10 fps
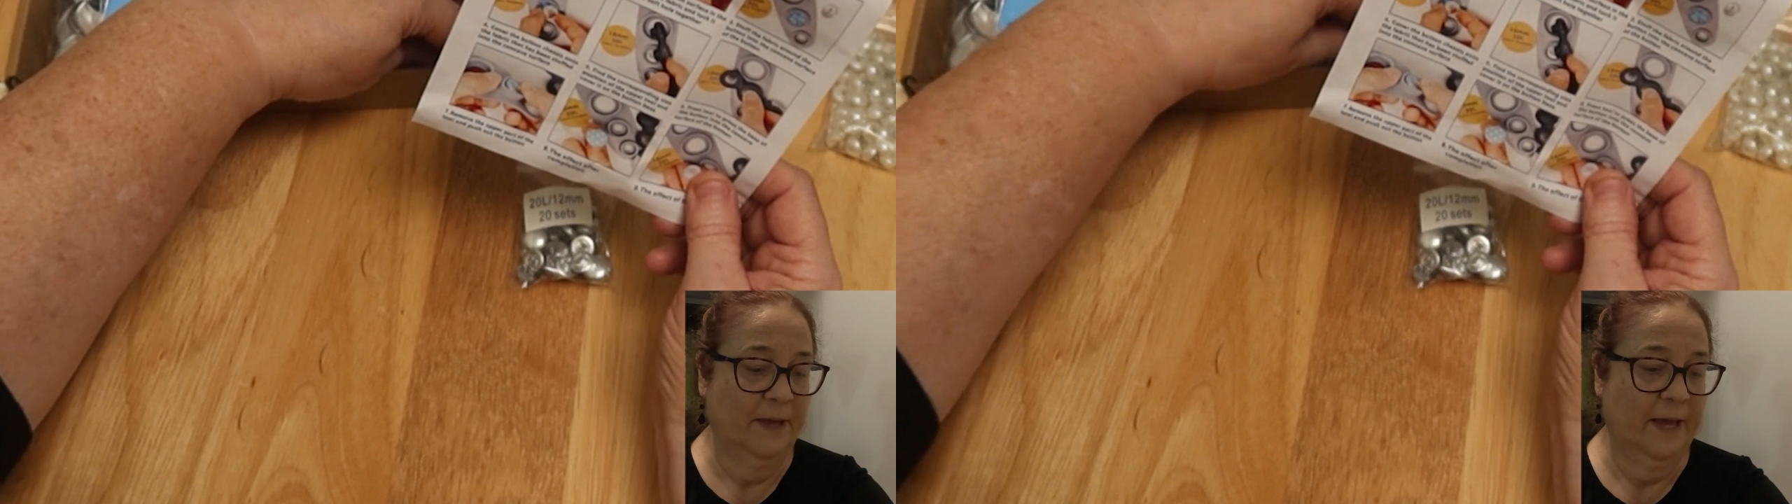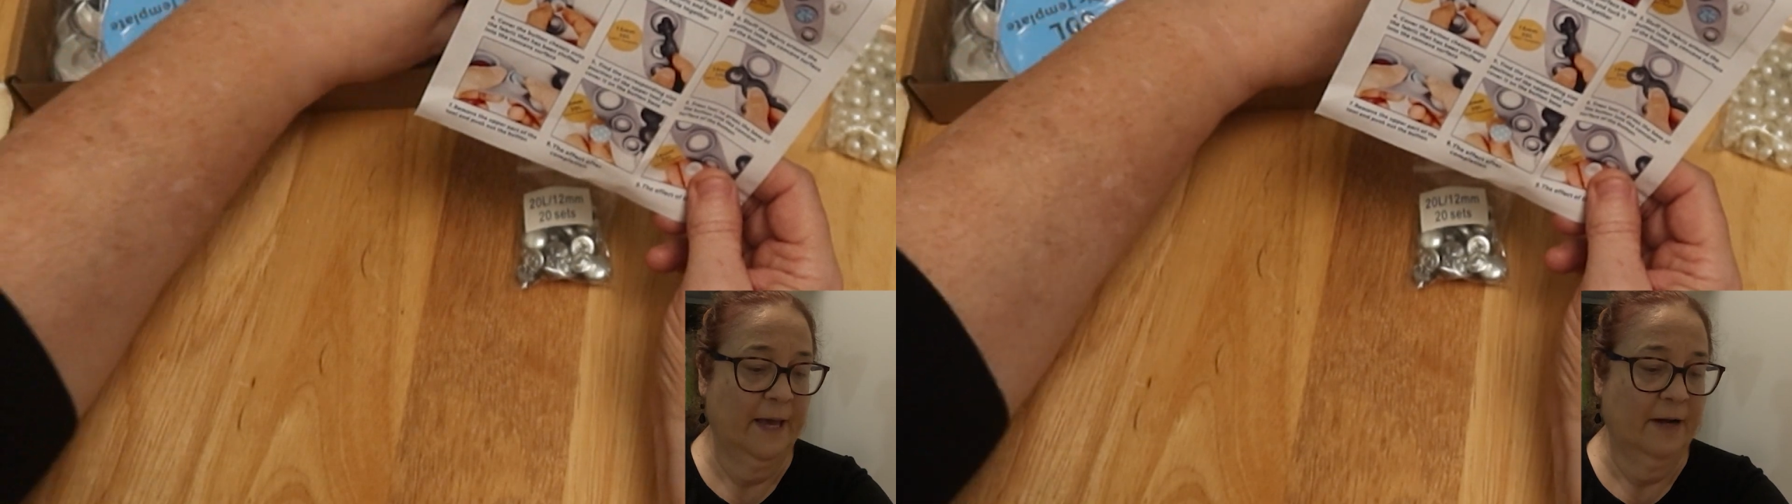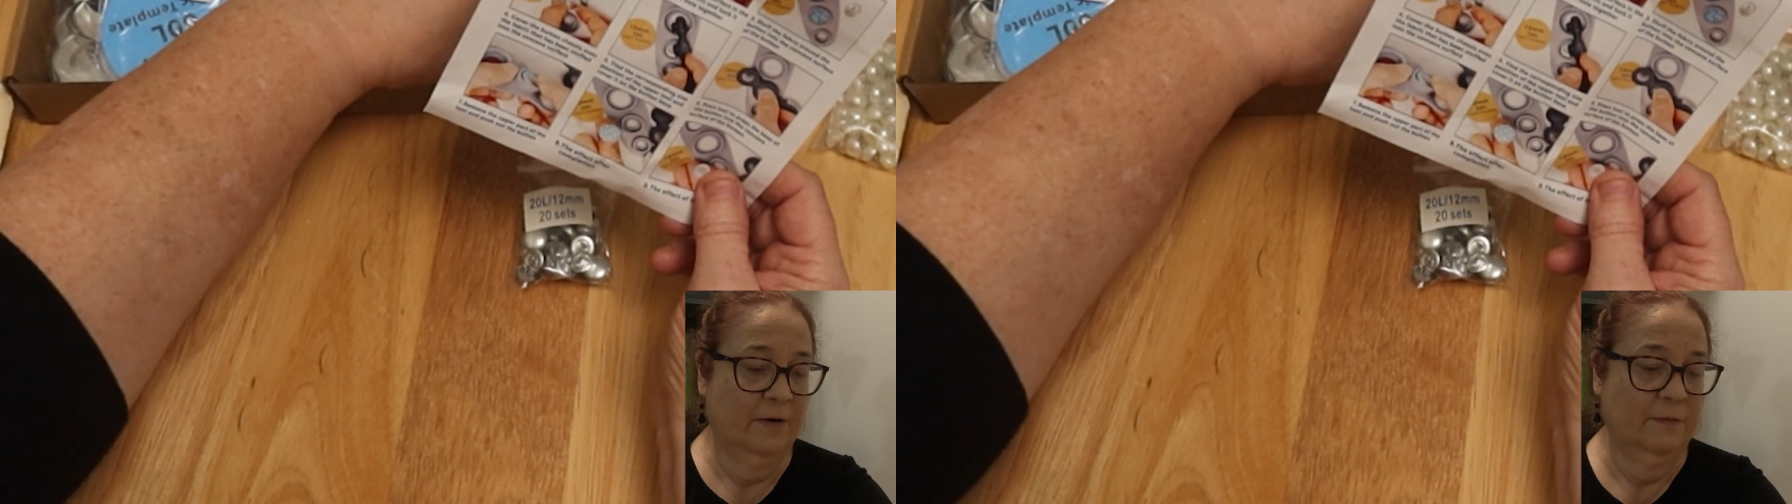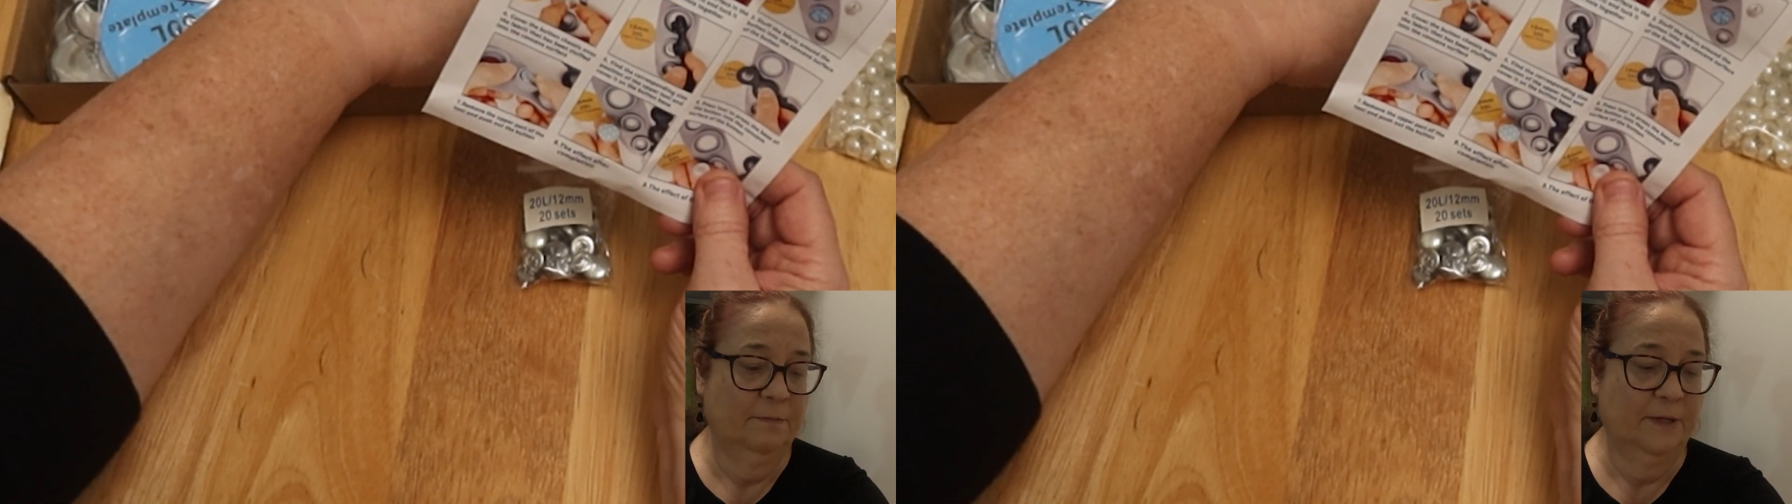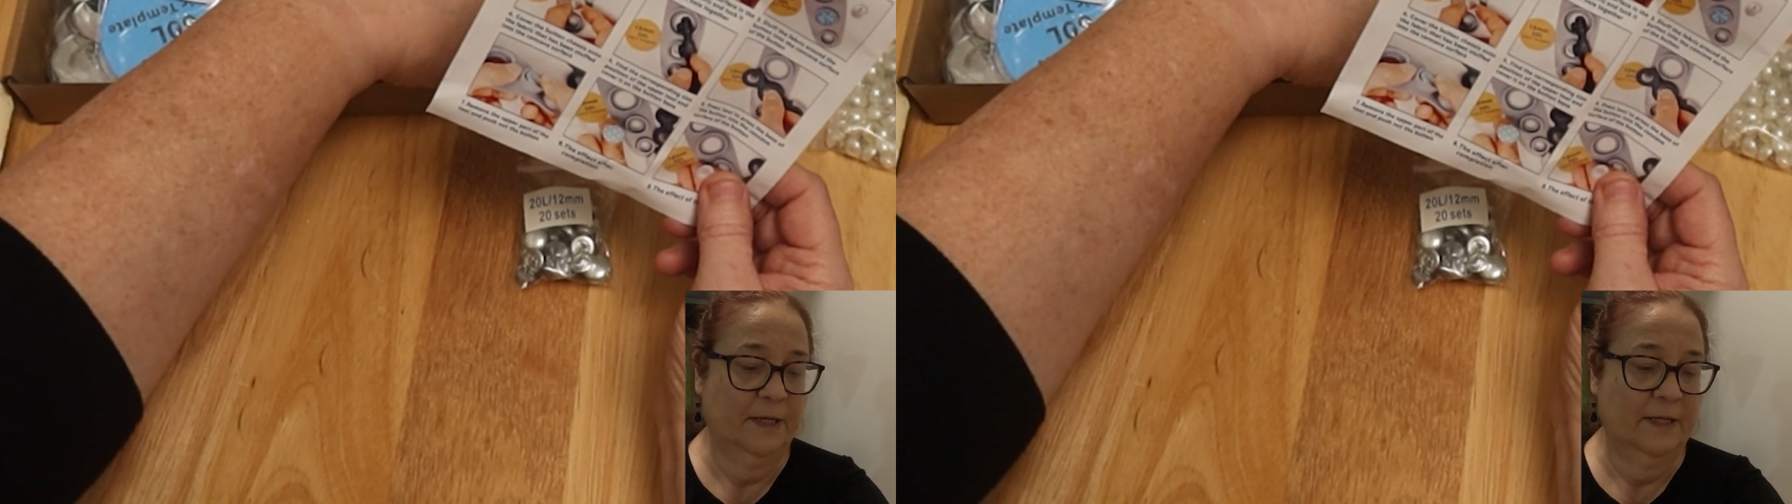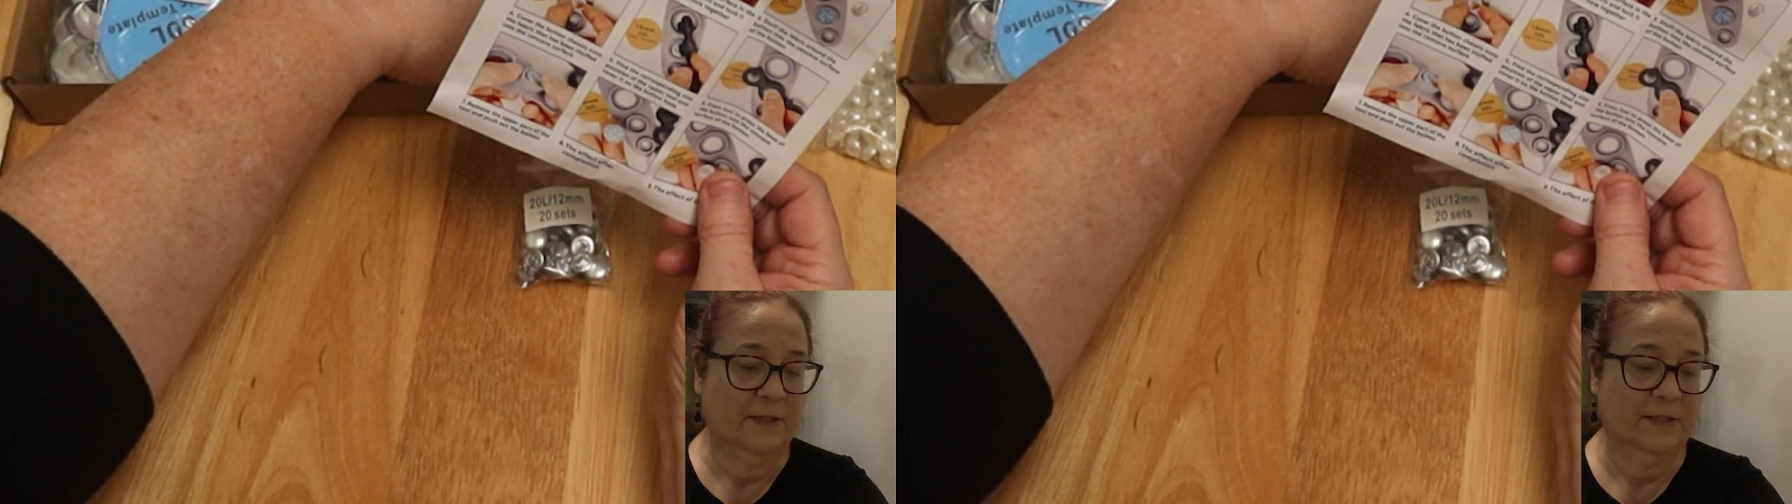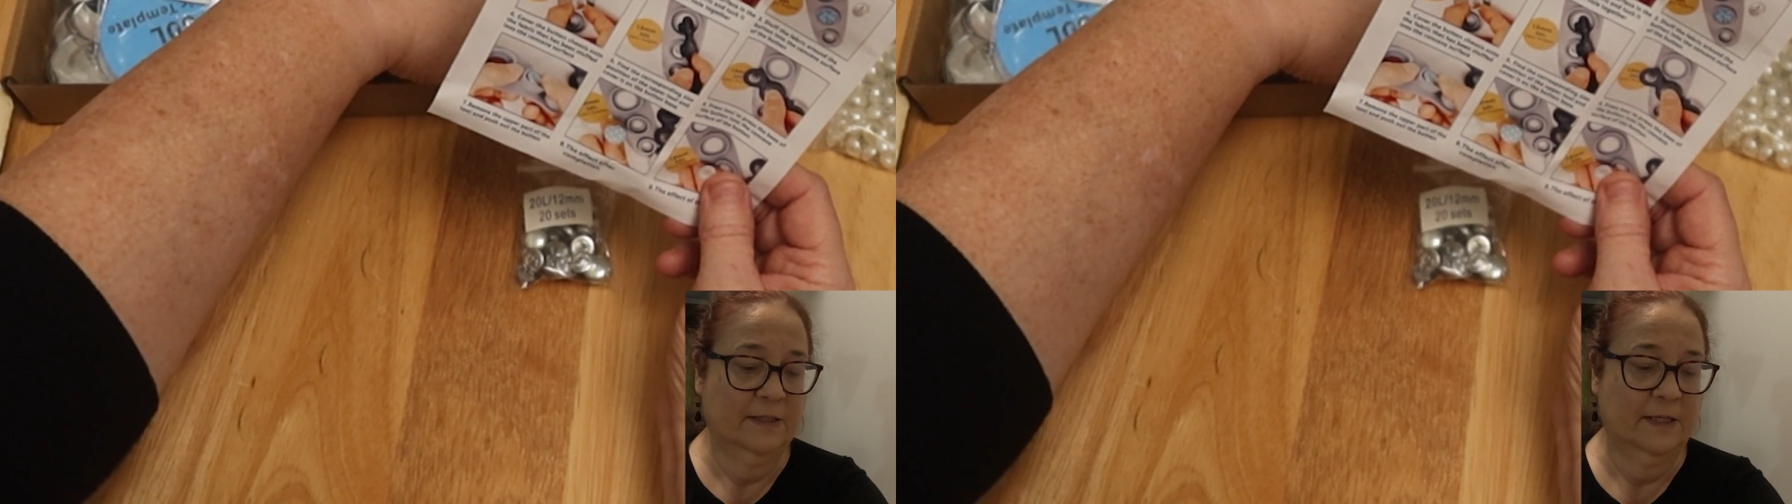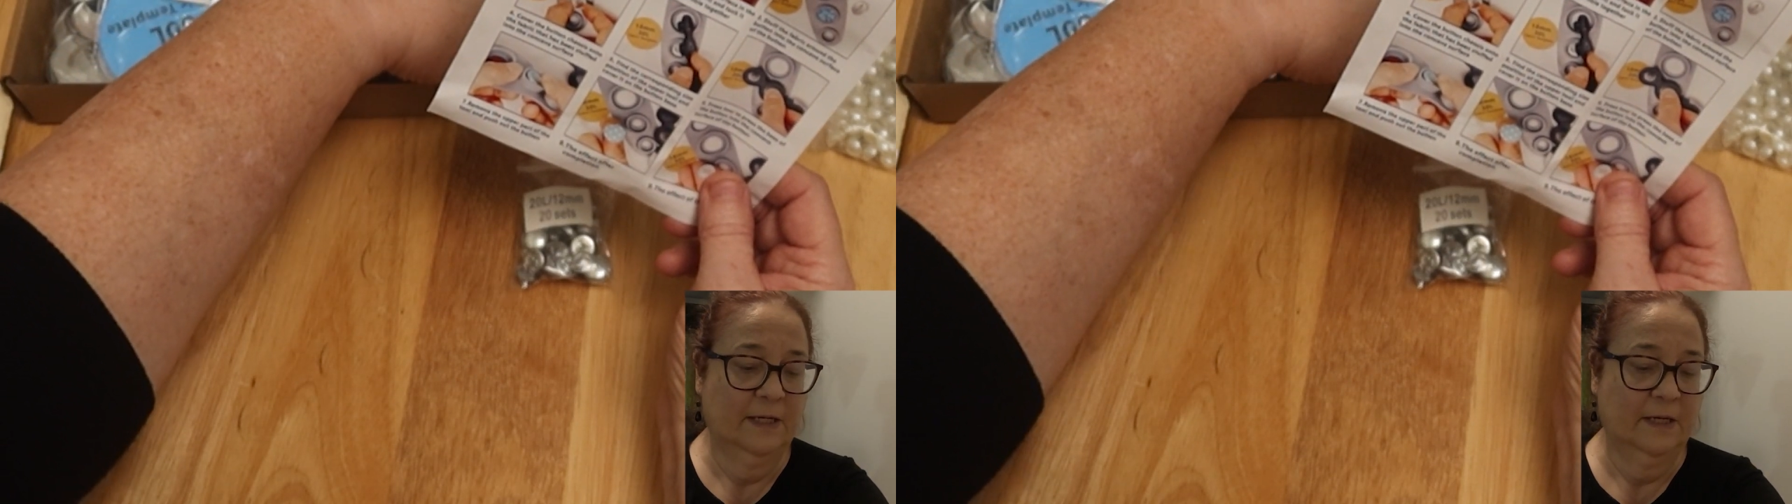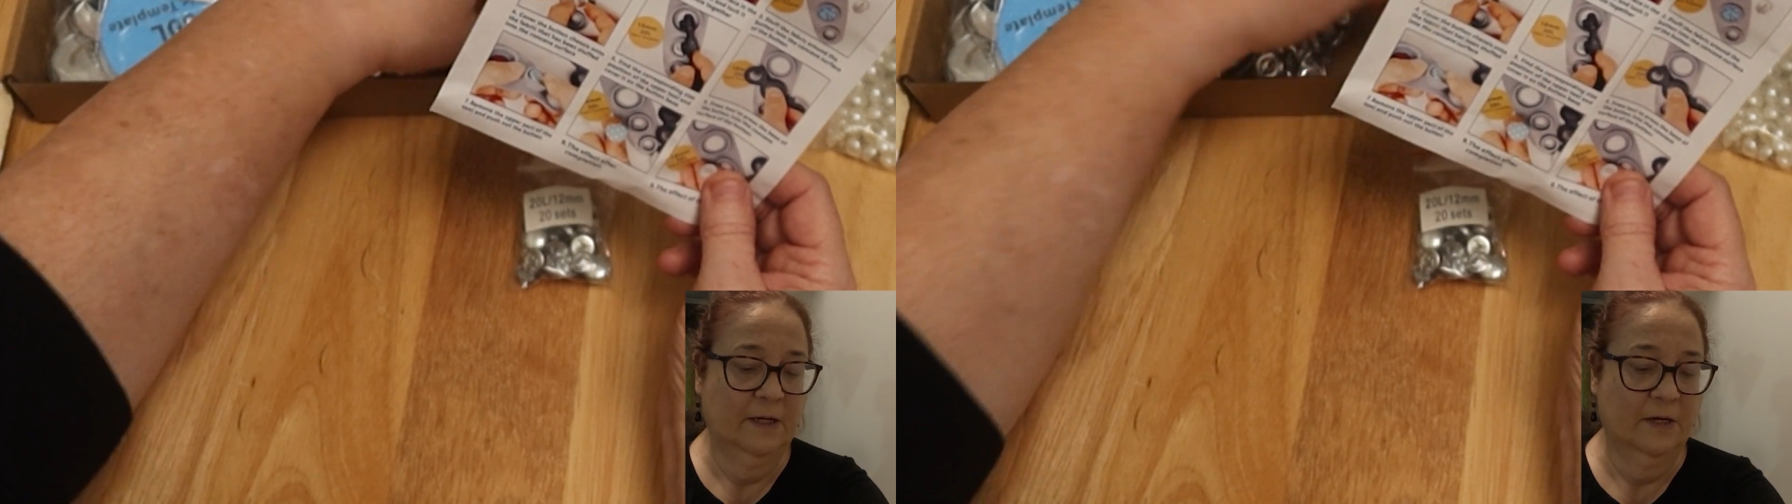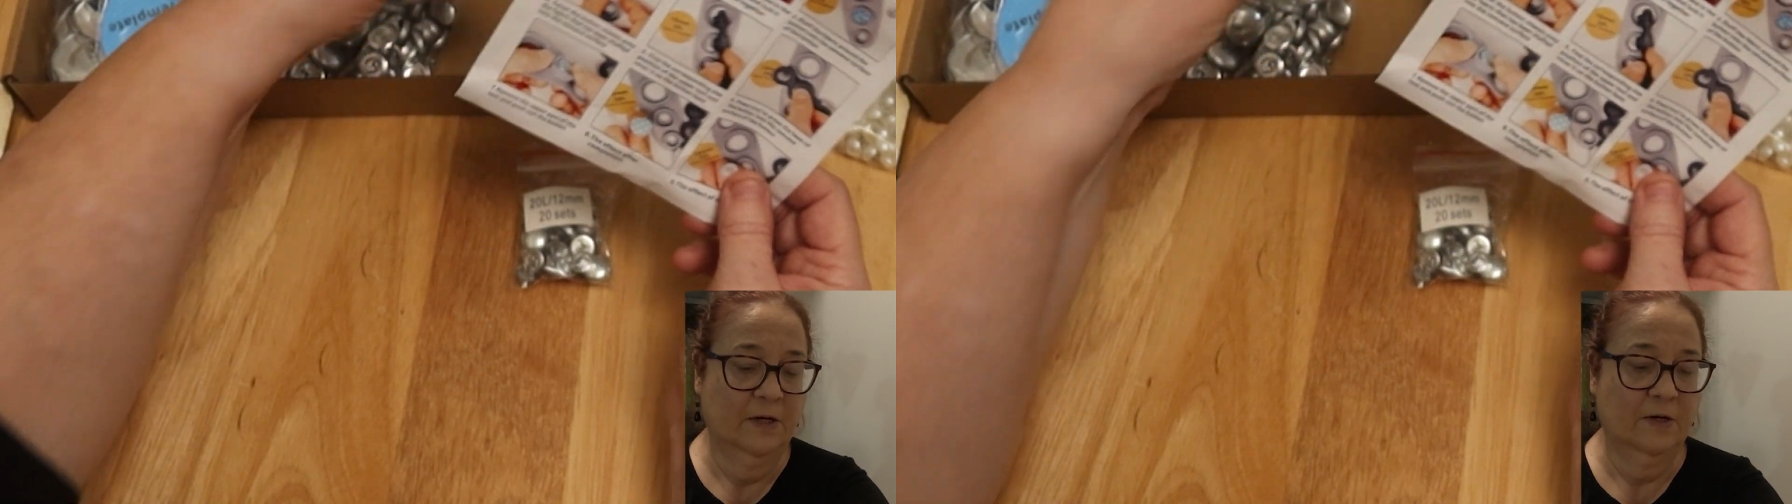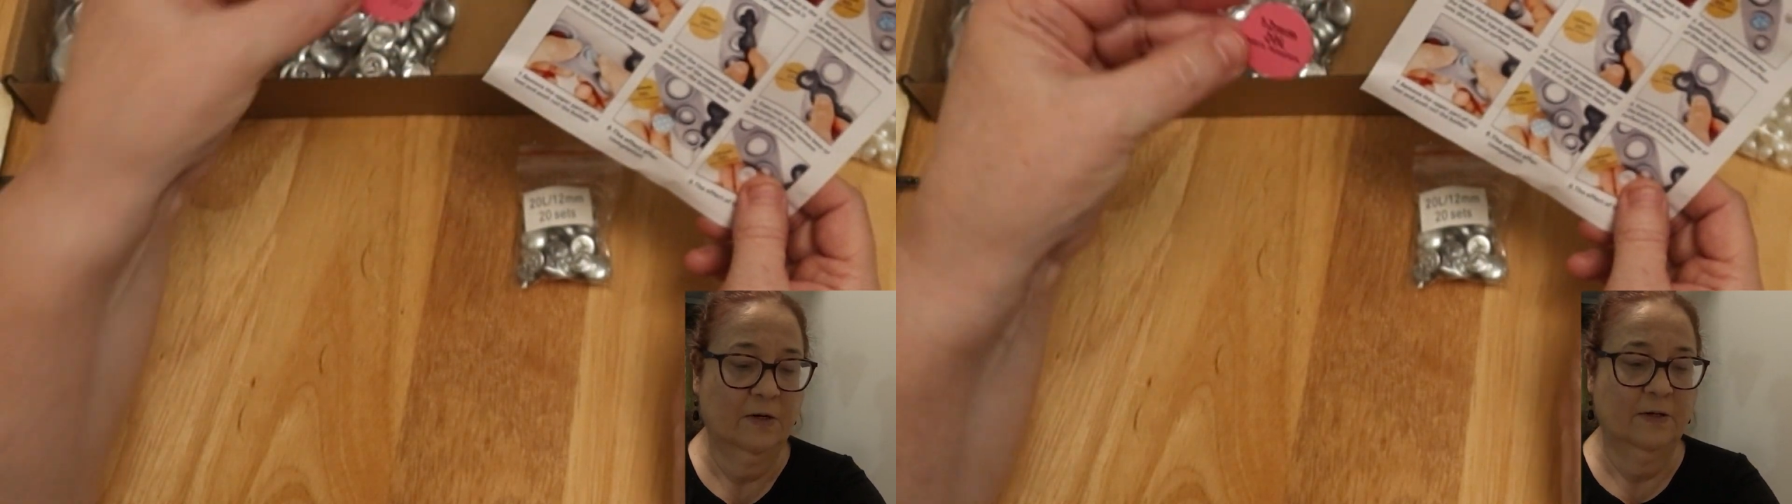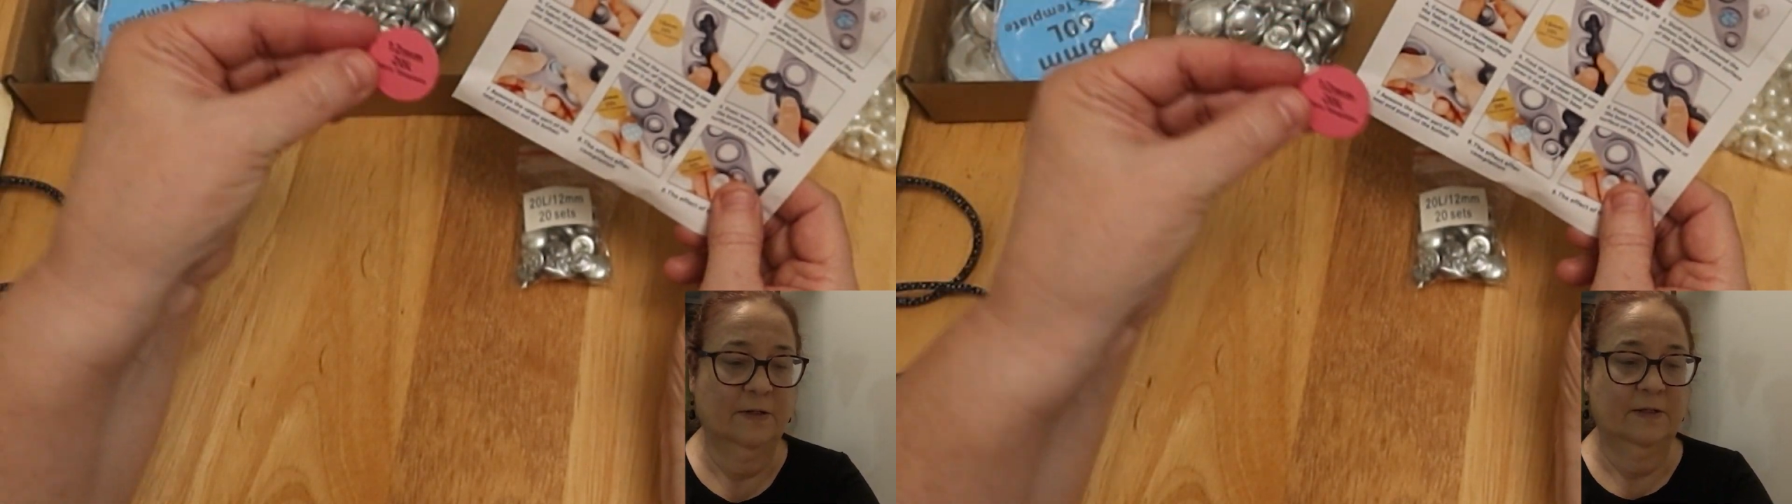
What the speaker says: pattern piece here.